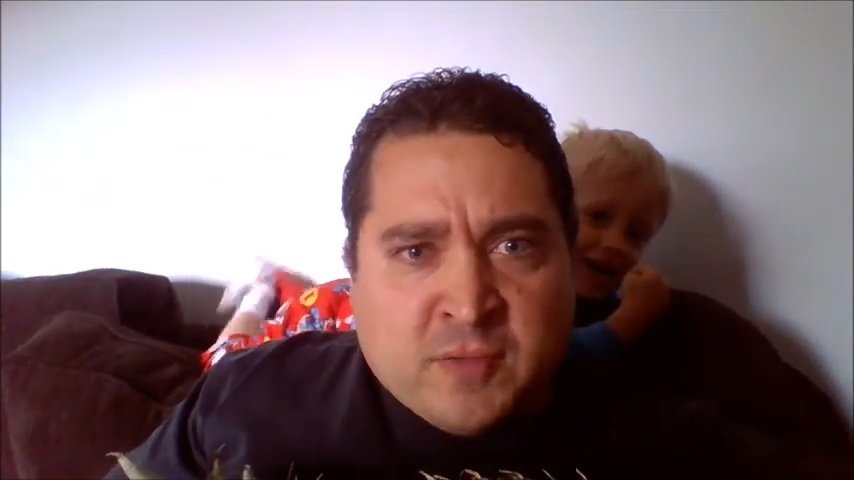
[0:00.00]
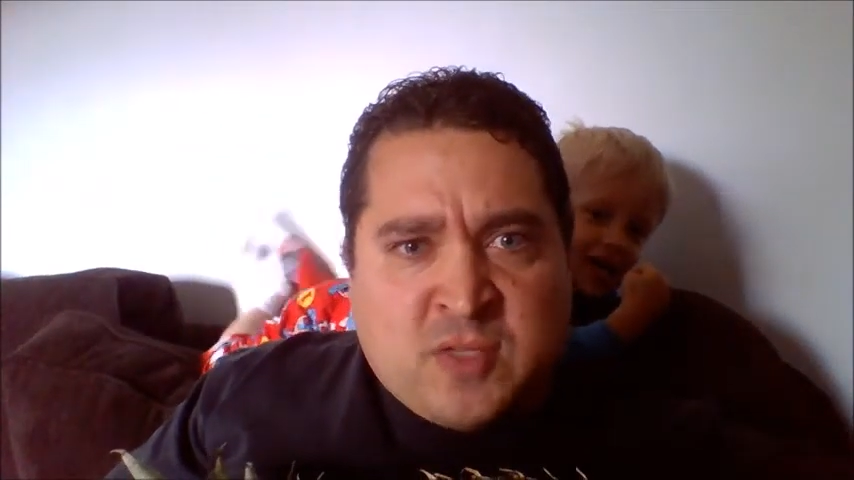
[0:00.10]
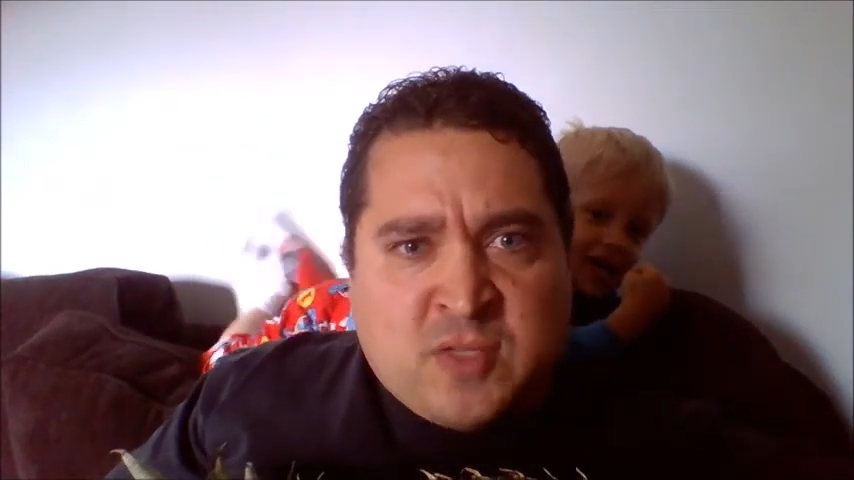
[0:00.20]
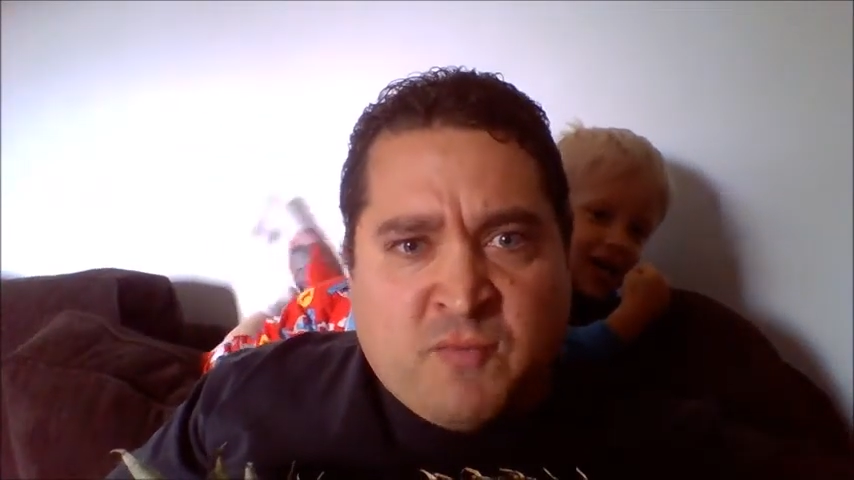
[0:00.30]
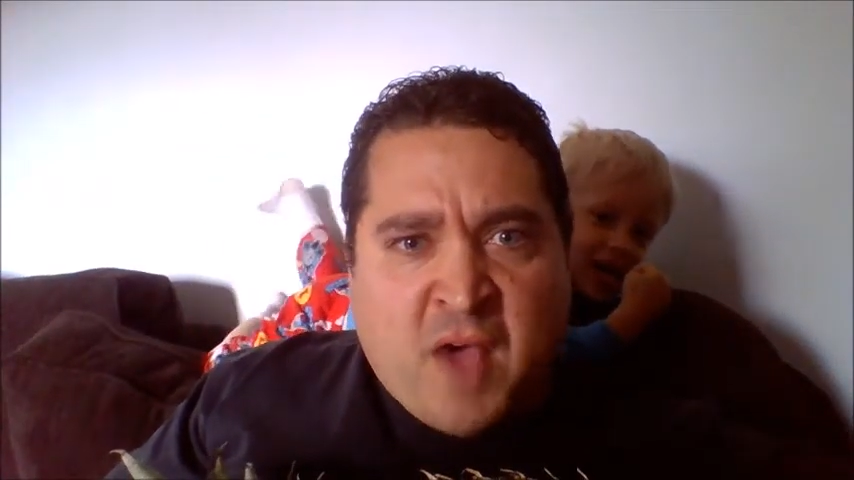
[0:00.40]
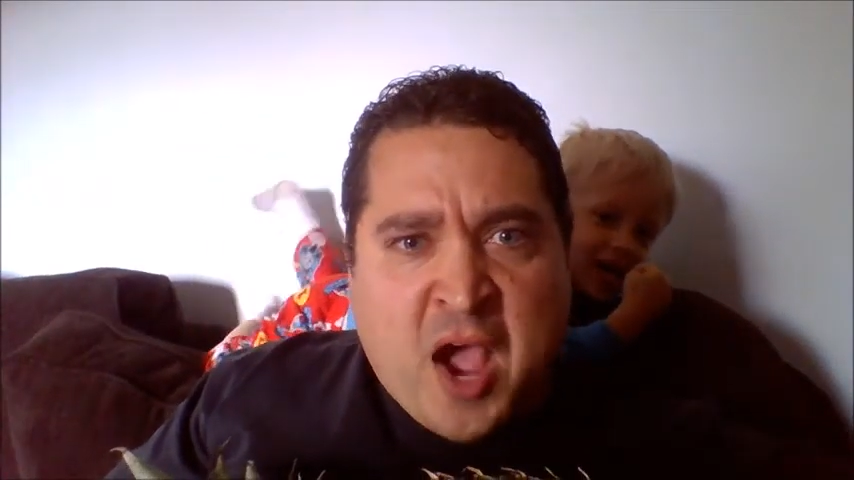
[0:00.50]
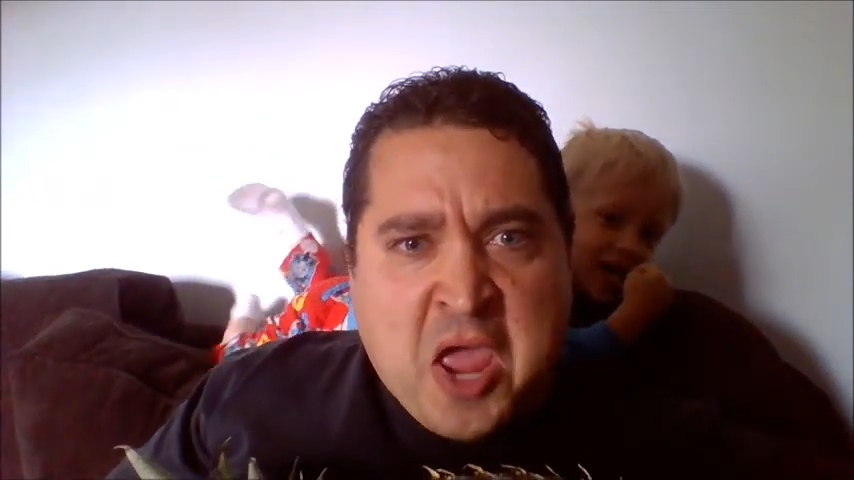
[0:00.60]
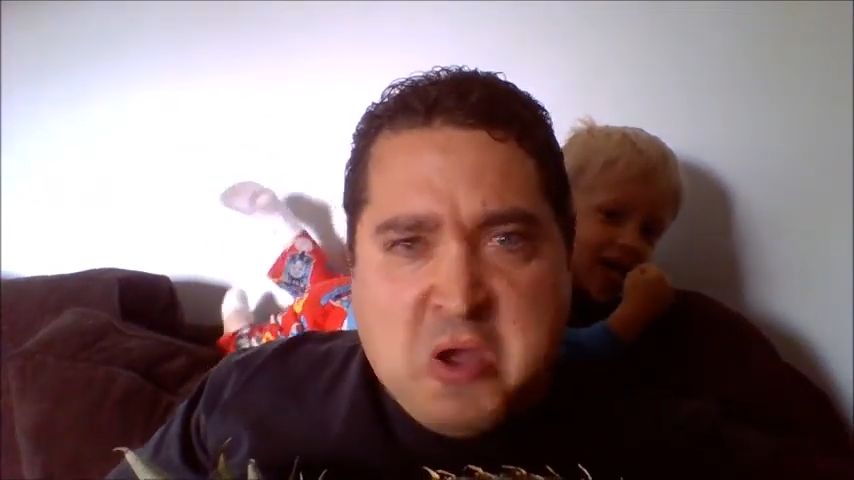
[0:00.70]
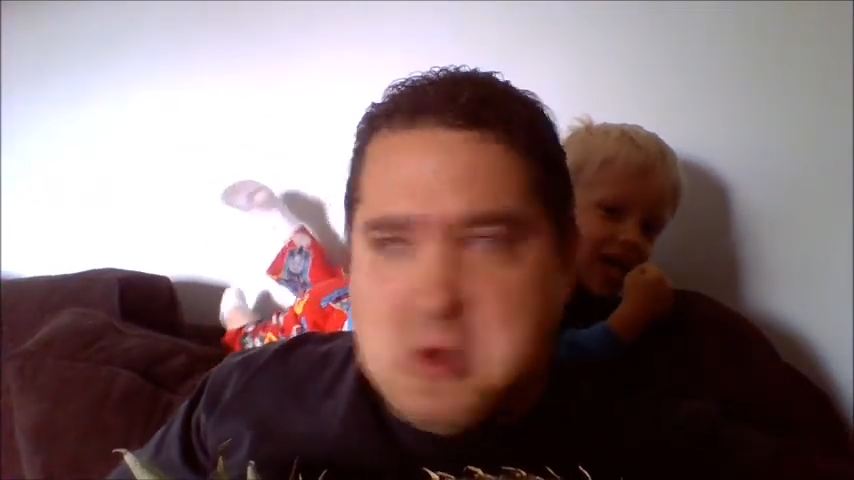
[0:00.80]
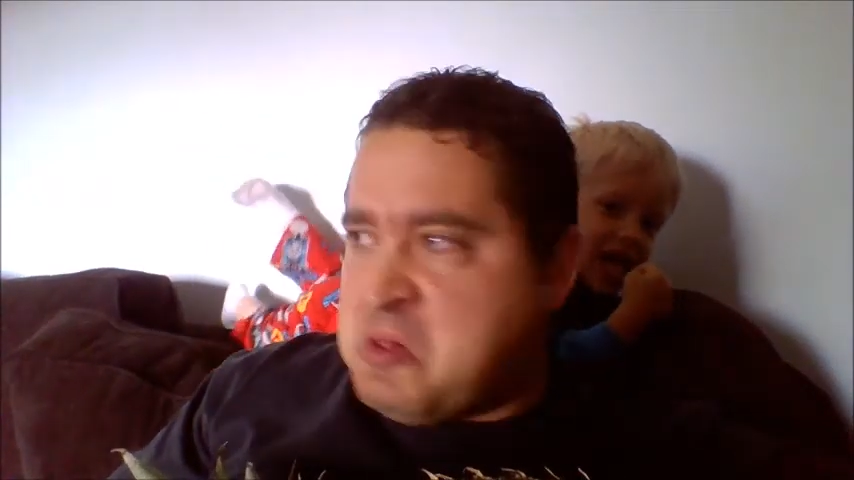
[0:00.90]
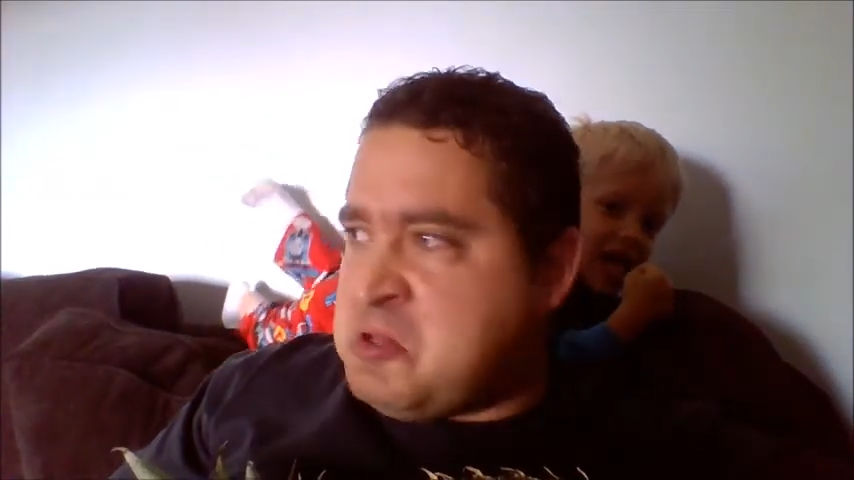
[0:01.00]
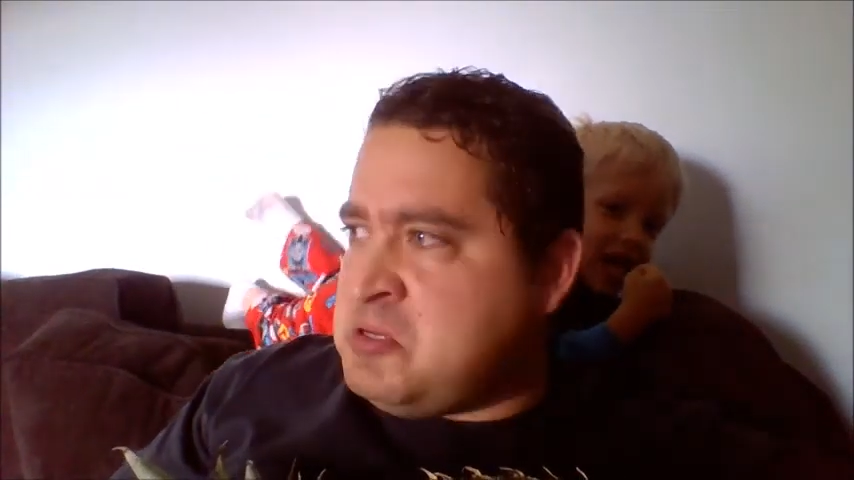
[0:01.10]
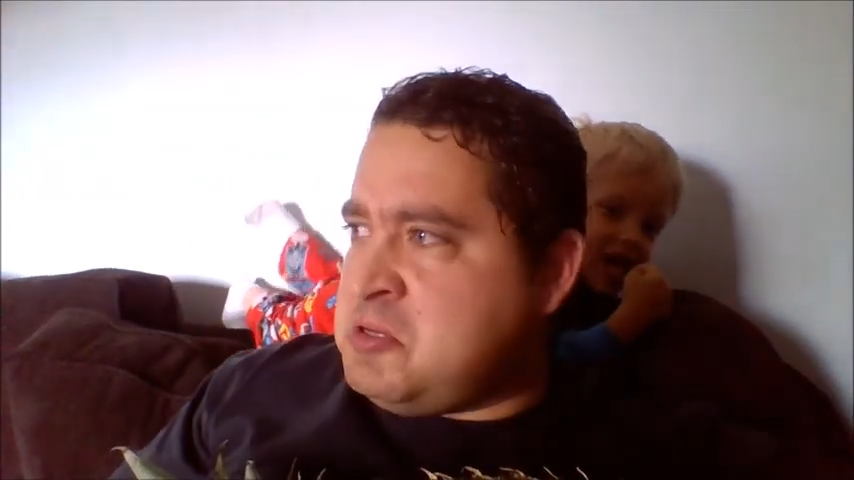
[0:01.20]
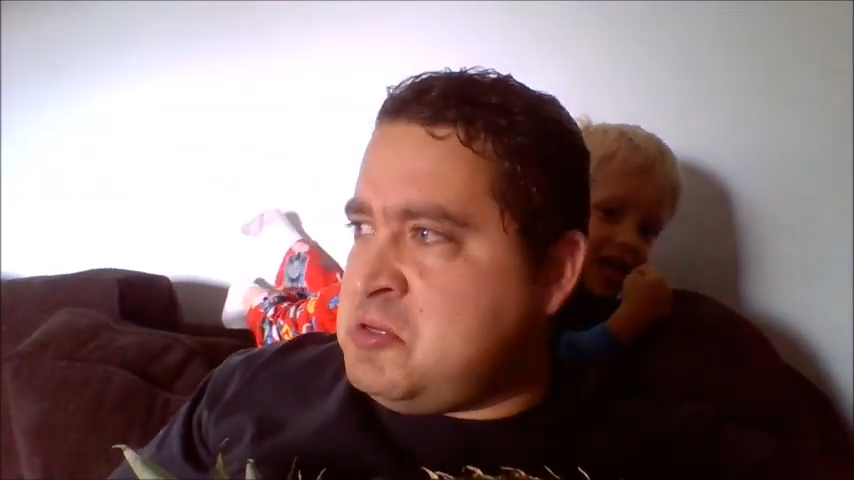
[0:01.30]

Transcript: of its vile,